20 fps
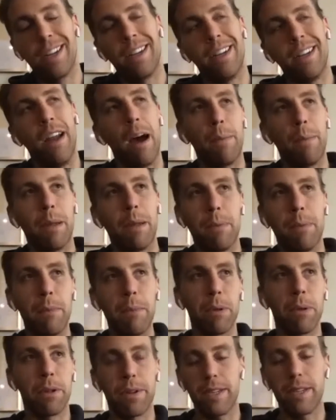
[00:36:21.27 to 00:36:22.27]
Not many
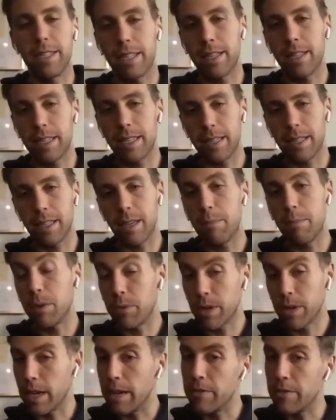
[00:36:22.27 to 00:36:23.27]
people are into the sleep and
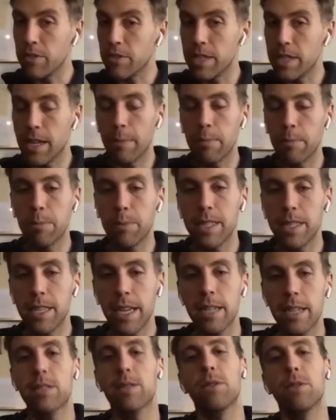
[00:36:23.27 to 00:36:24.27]
recovery supplements
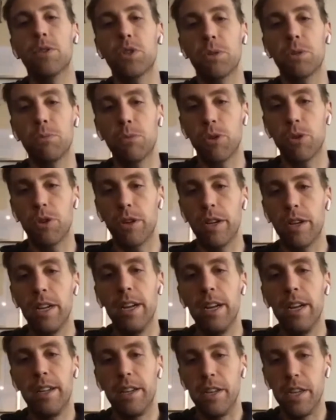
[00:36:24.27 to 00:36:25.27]
yet. So those are more
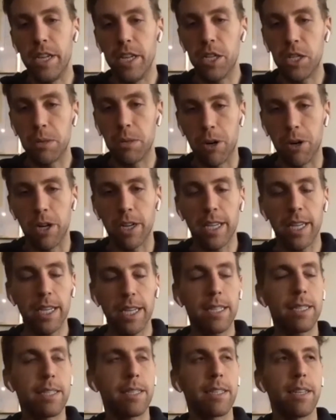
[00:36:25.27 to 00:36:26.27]
niche
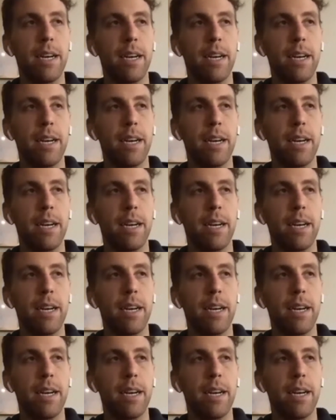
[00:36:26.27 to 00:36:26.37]
markets,